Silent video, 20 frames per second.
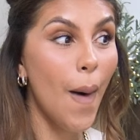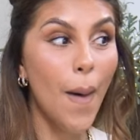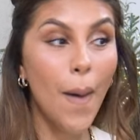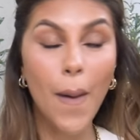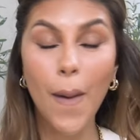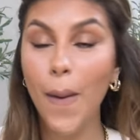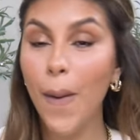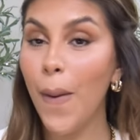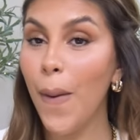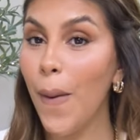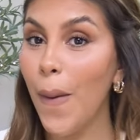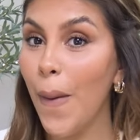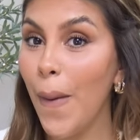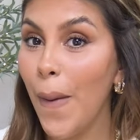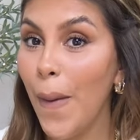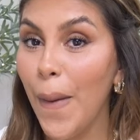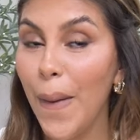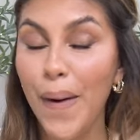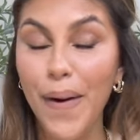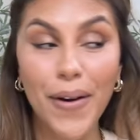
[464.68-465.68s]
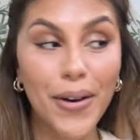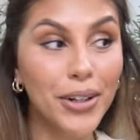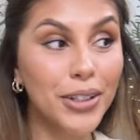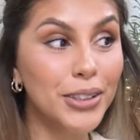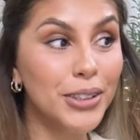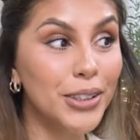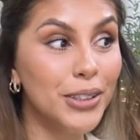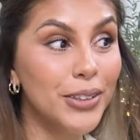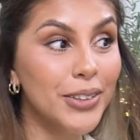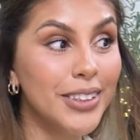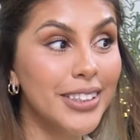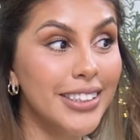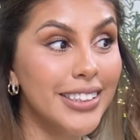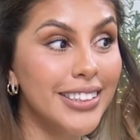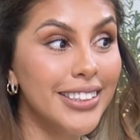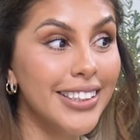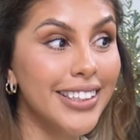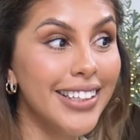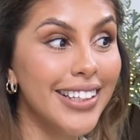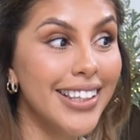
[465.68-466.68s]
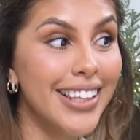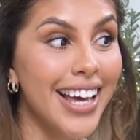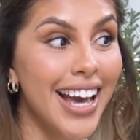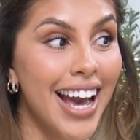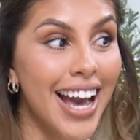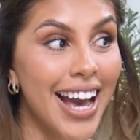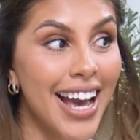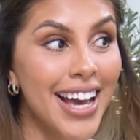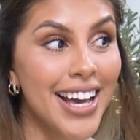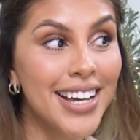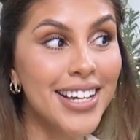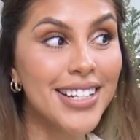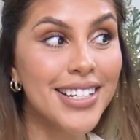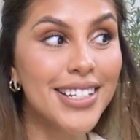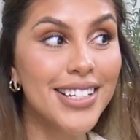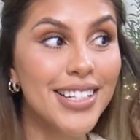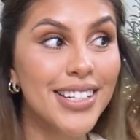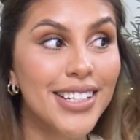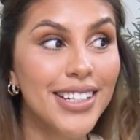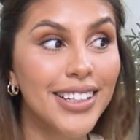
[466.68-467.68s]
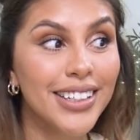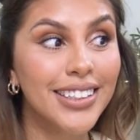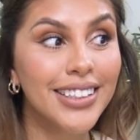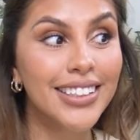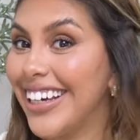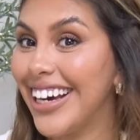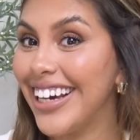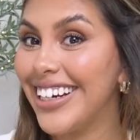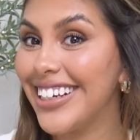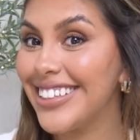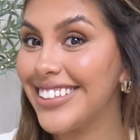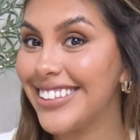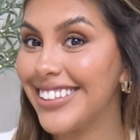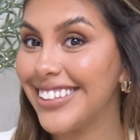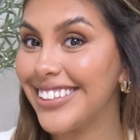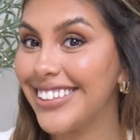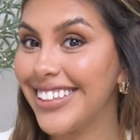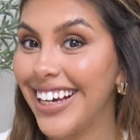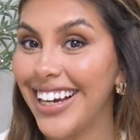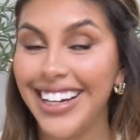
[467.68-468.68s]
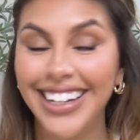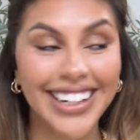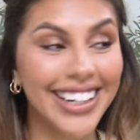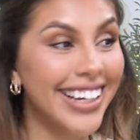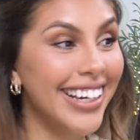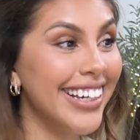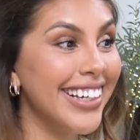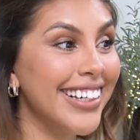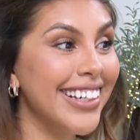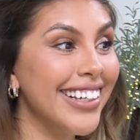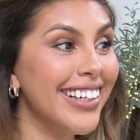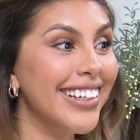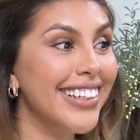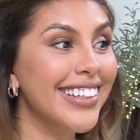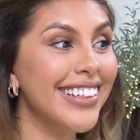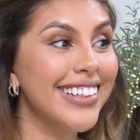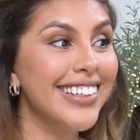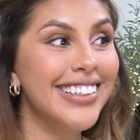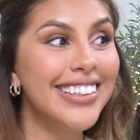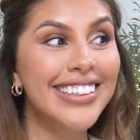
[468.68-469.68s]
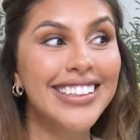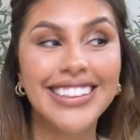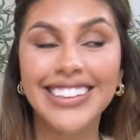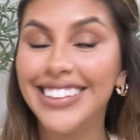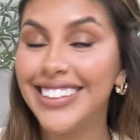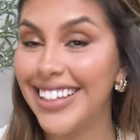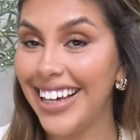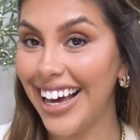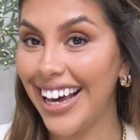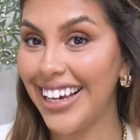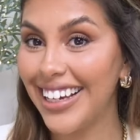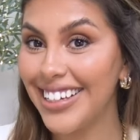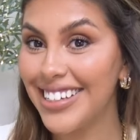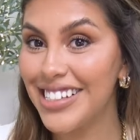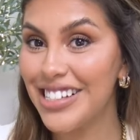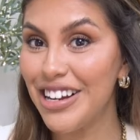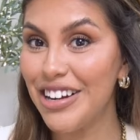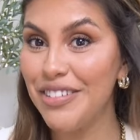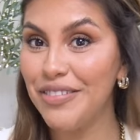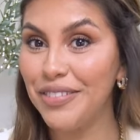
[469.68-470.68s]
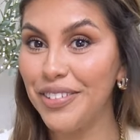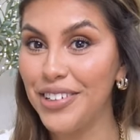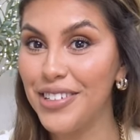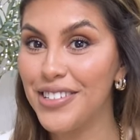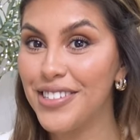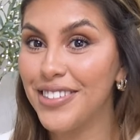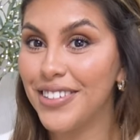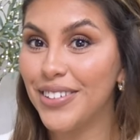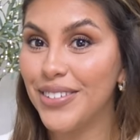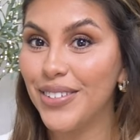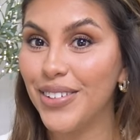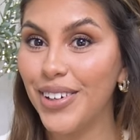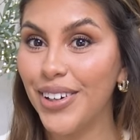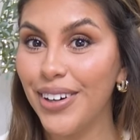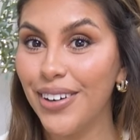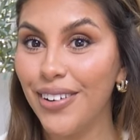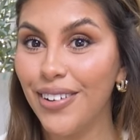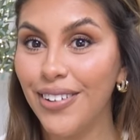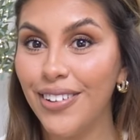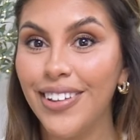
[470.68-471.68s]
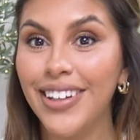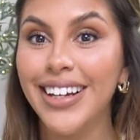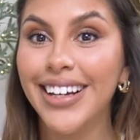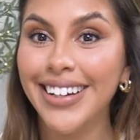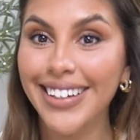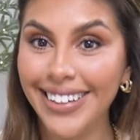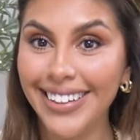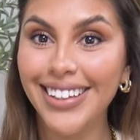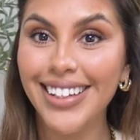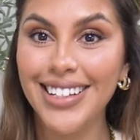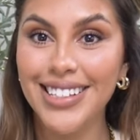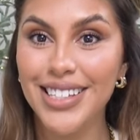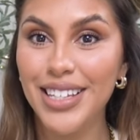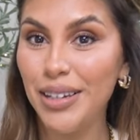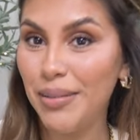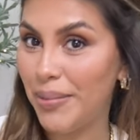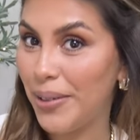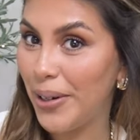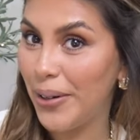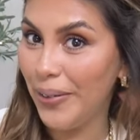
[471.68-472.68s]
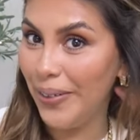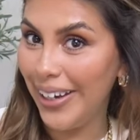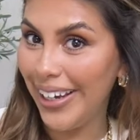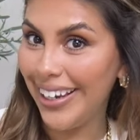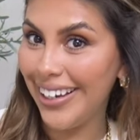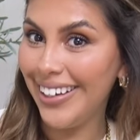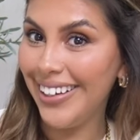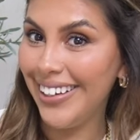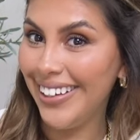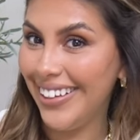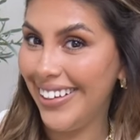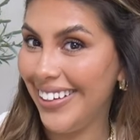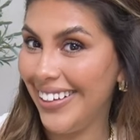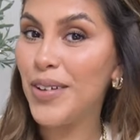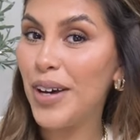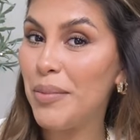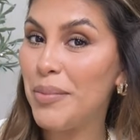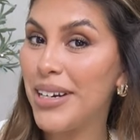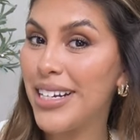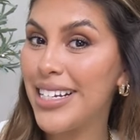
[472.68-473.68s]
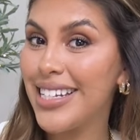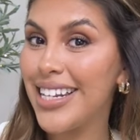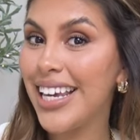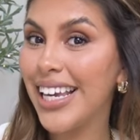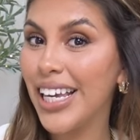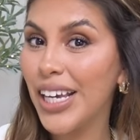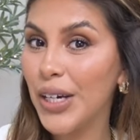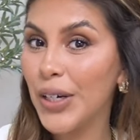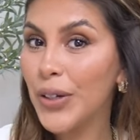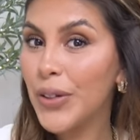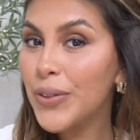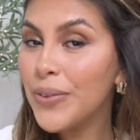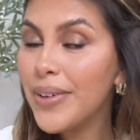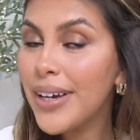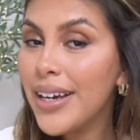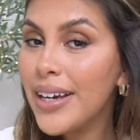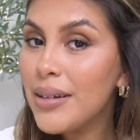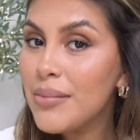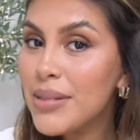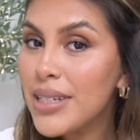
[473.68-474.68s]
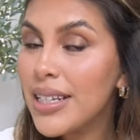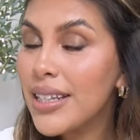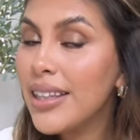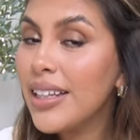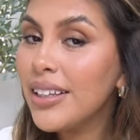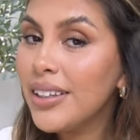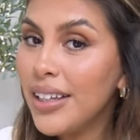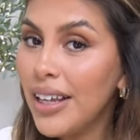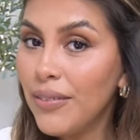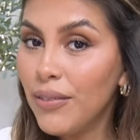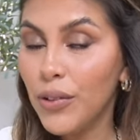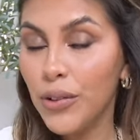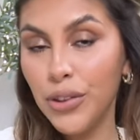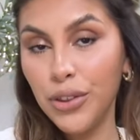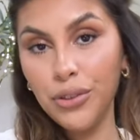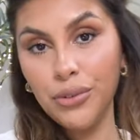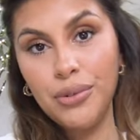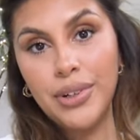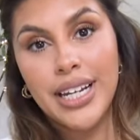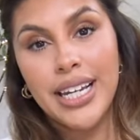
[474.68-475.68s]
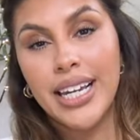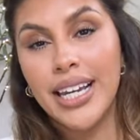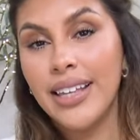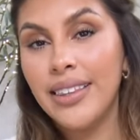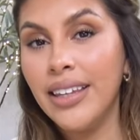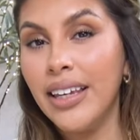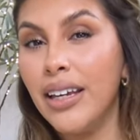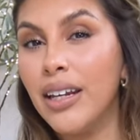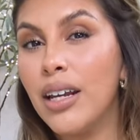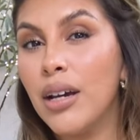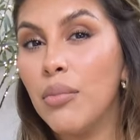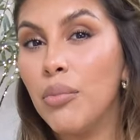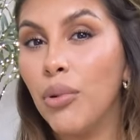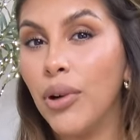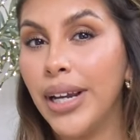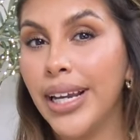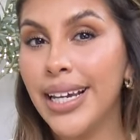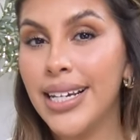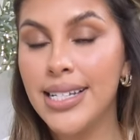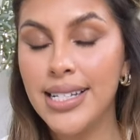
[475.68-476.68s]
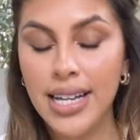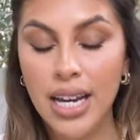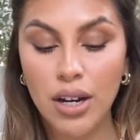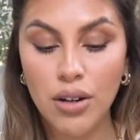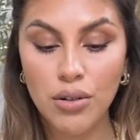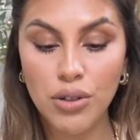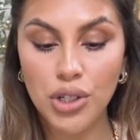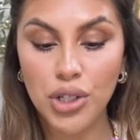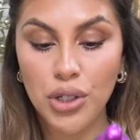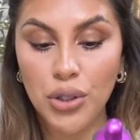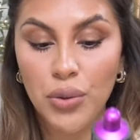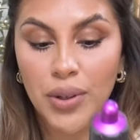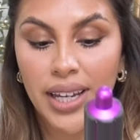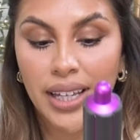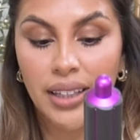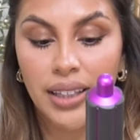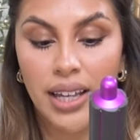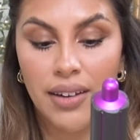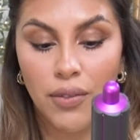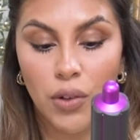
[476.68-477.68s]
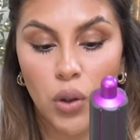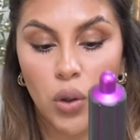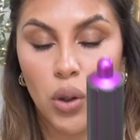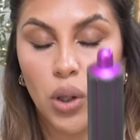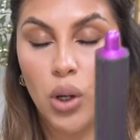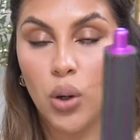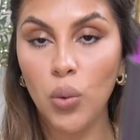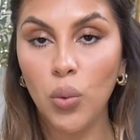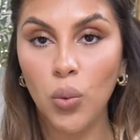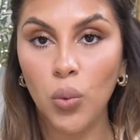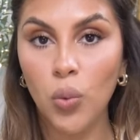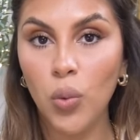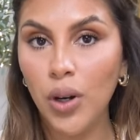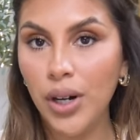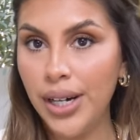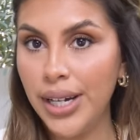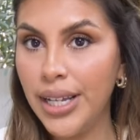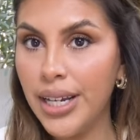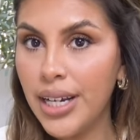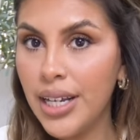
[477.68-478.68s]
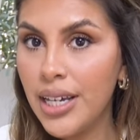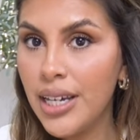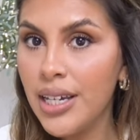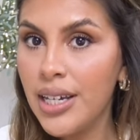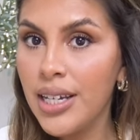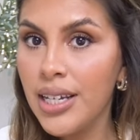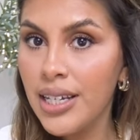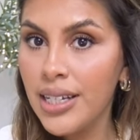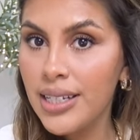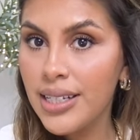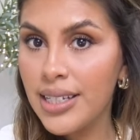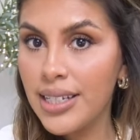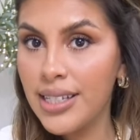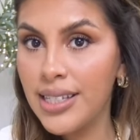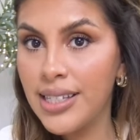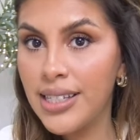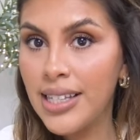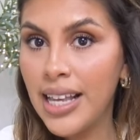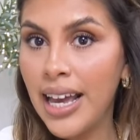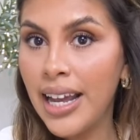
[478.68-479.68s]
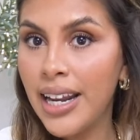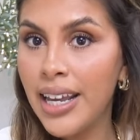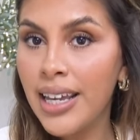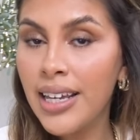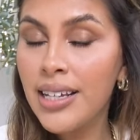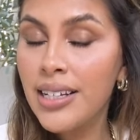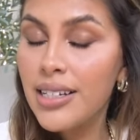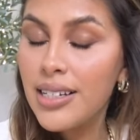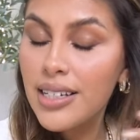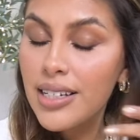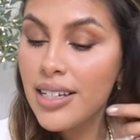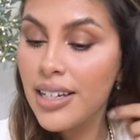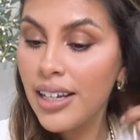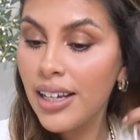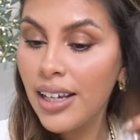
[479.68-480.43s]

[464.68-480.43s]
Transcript: Oh, do you see that? That is exciting. That is our first little curl. Let's keep going. So I'm gonna take it all the way up to the level three and then bring it down to a level one to set it.